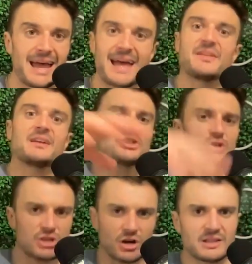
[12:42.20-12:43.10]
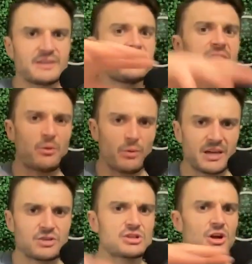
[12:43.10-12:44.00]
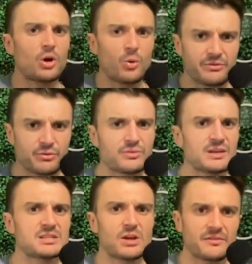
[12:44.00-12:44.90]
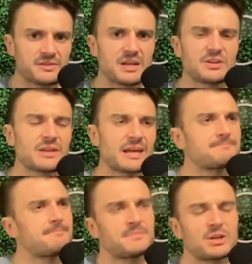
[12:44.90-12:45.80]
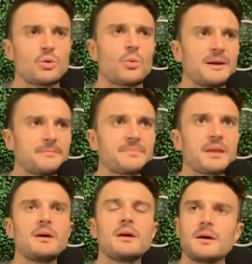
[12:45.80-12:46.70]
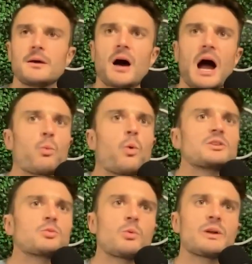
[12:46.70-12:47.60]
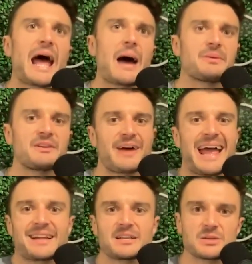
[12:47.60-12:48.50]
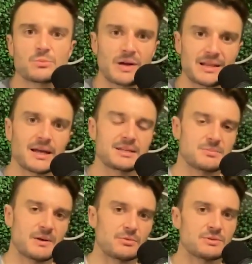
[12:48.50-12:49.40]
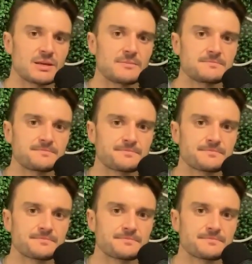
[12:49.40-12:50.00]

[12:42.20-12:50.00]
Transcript: And then as you start living that way, you start going through this, and all of a sudden you're like, you know what? I wonder what would happen if I added some red light to my routine.